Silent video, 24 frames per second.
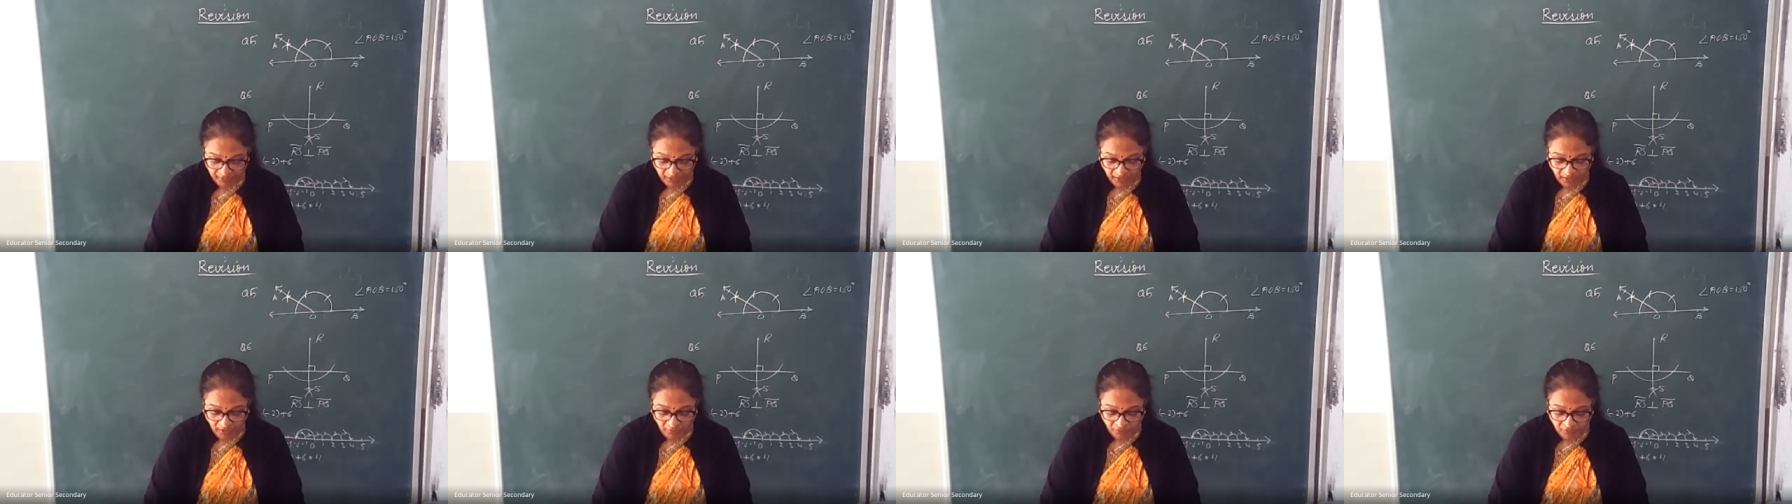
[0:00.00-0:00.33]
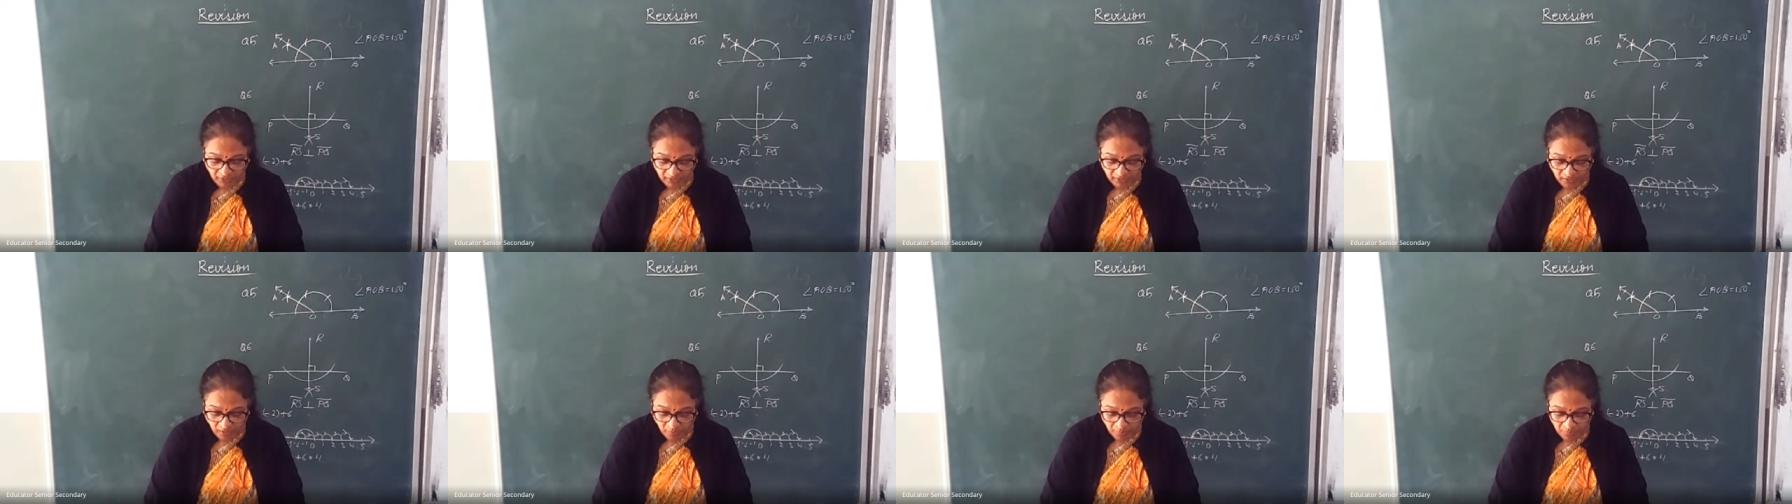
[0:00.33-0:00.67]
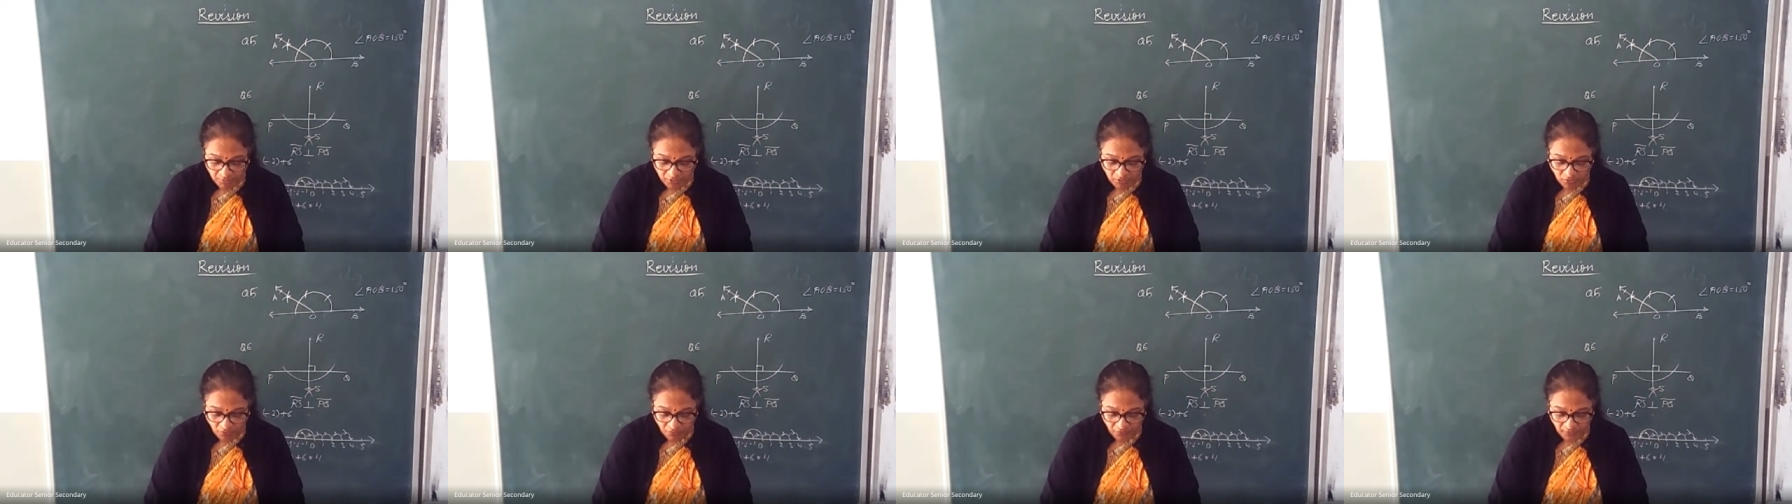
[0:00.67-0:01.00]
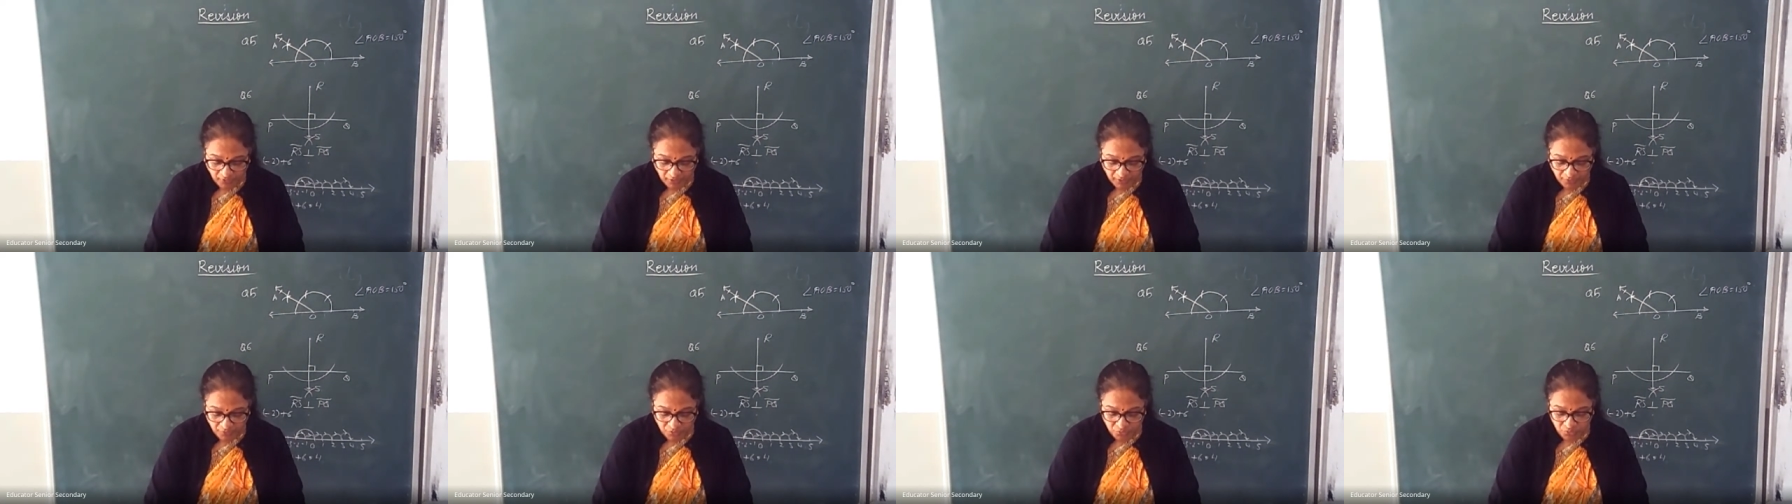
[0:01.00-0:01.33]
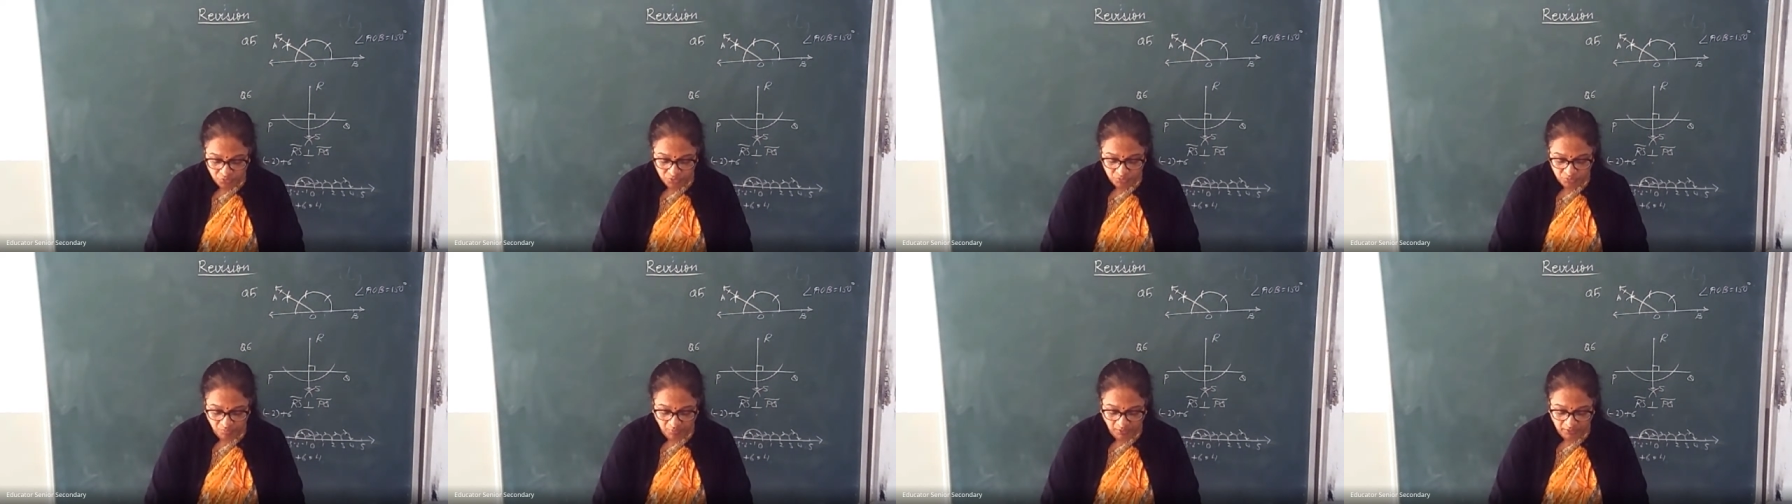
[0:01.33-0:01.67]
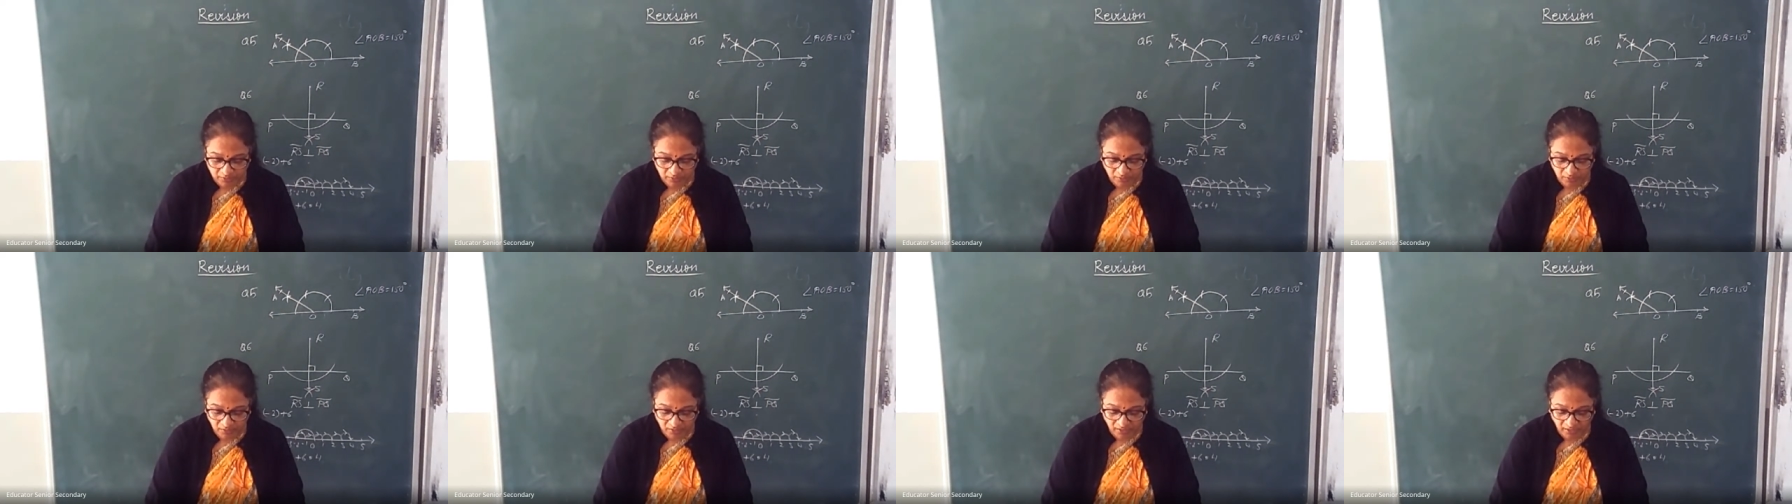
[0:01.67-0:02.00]
If the number of laddus
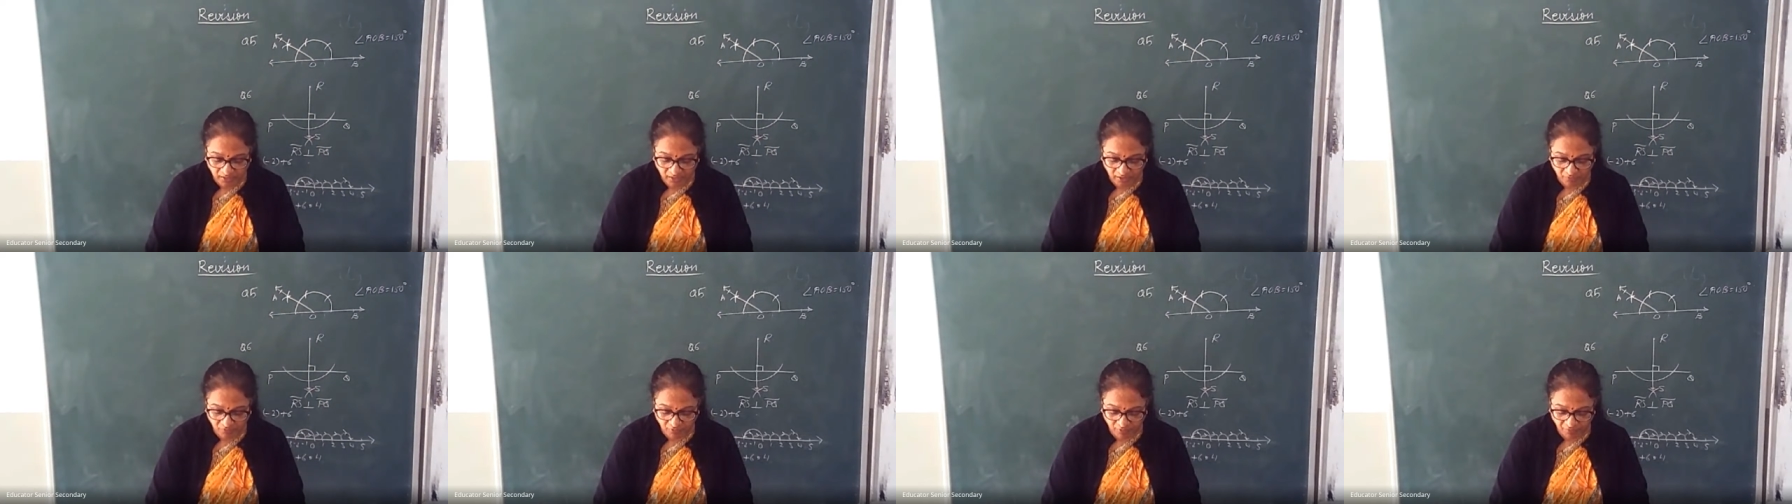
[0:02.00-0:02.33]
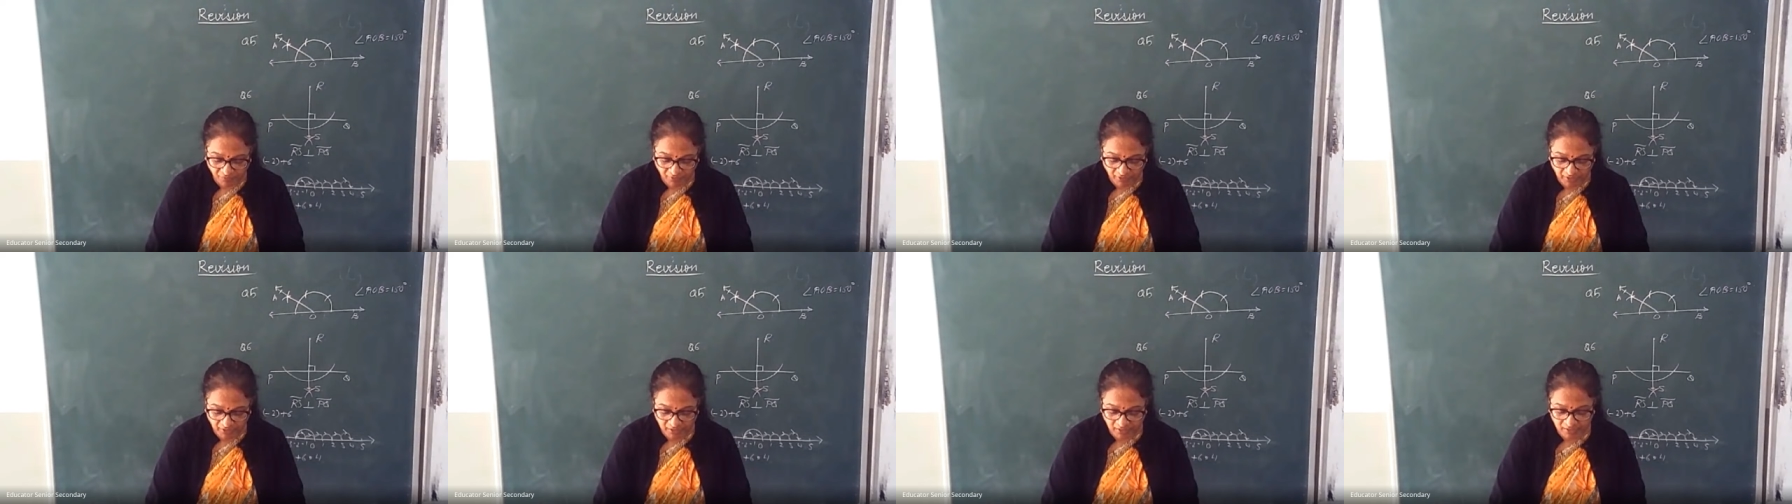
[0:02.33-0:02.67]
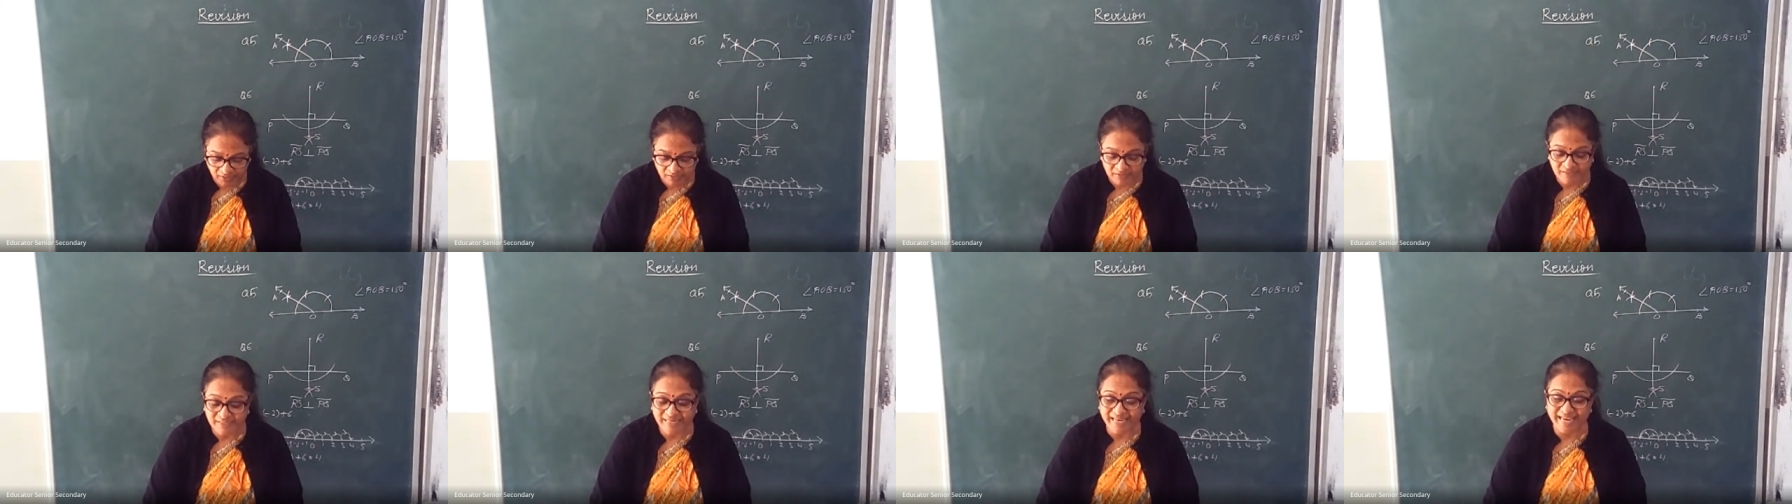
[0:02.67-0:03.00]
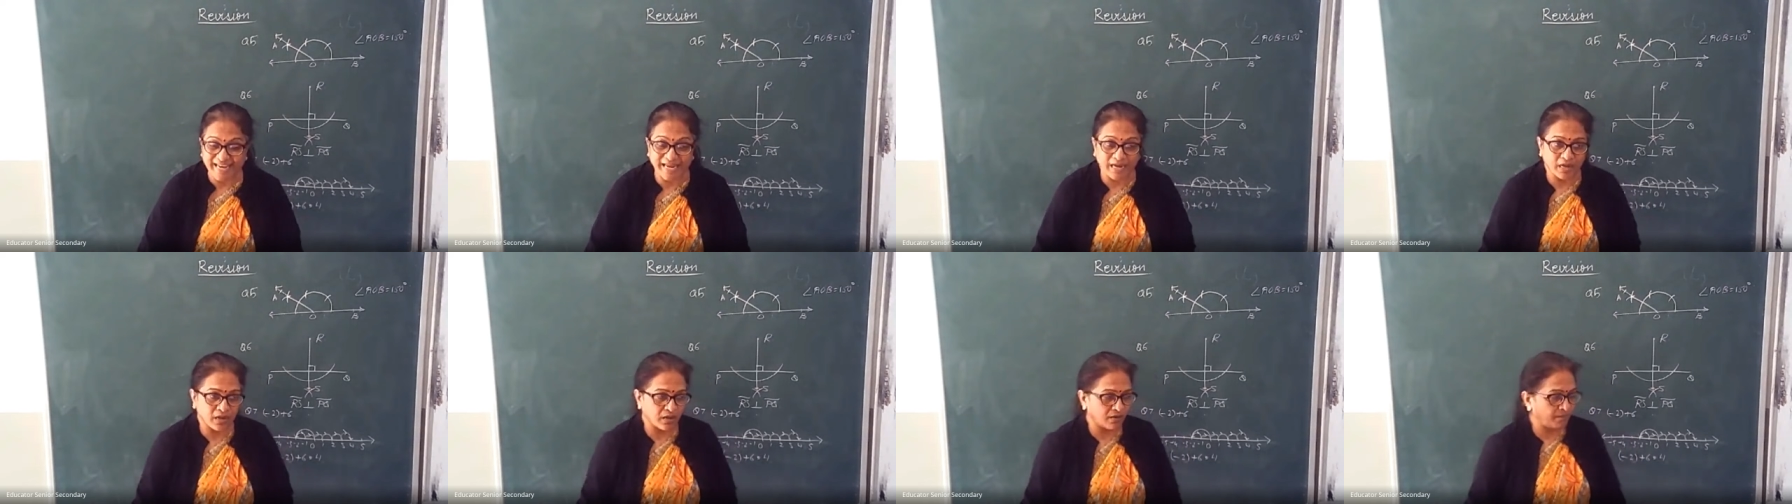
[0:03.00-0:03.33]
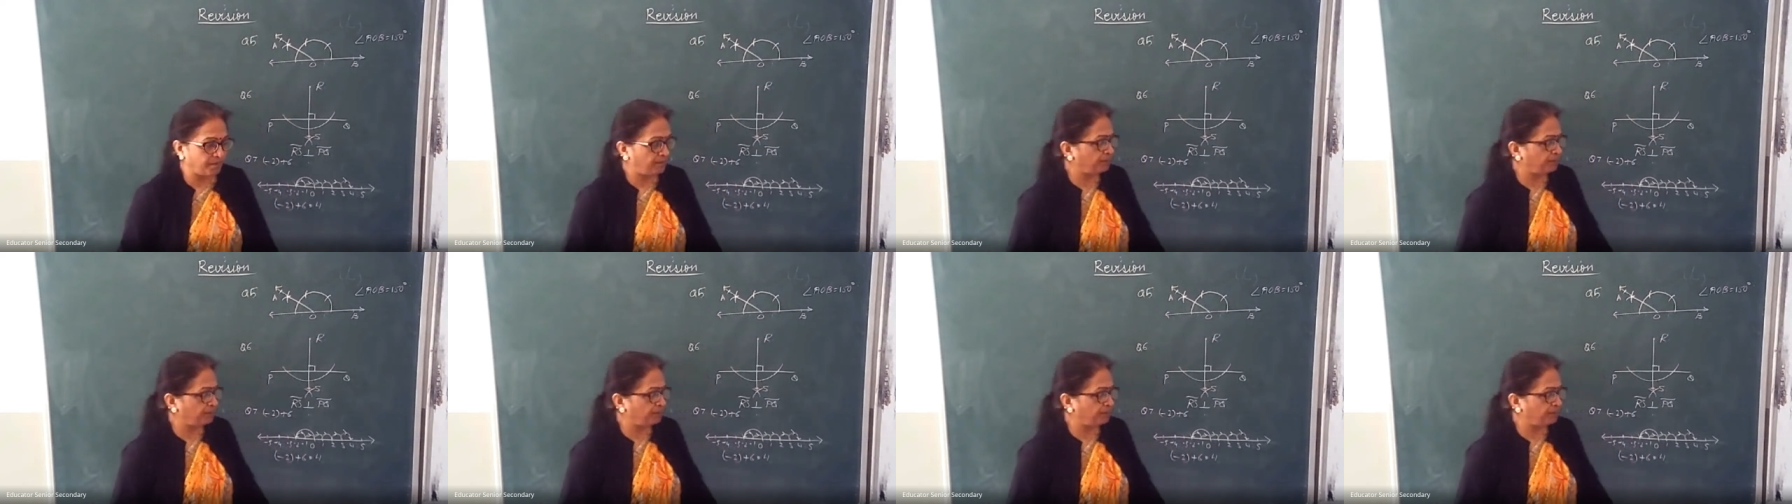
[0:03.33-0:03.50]
mother gave away is n.